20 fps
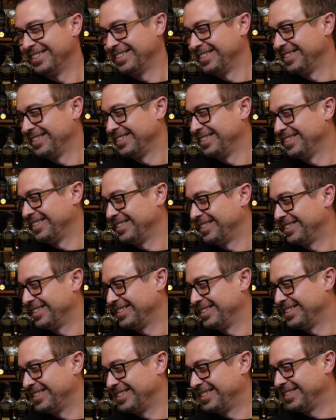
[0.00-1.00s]

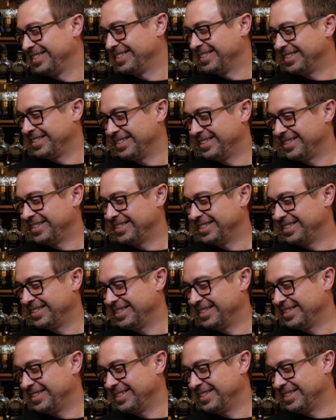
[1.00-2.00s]

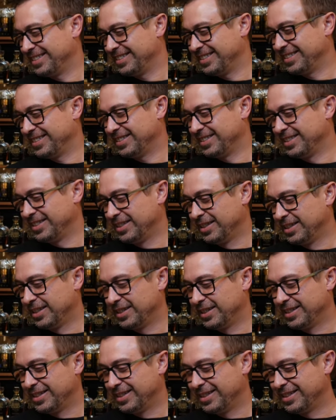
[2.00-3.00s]

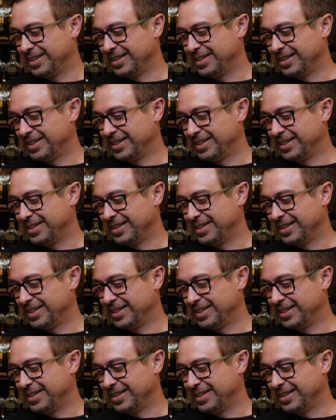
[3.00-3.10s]
[no speech]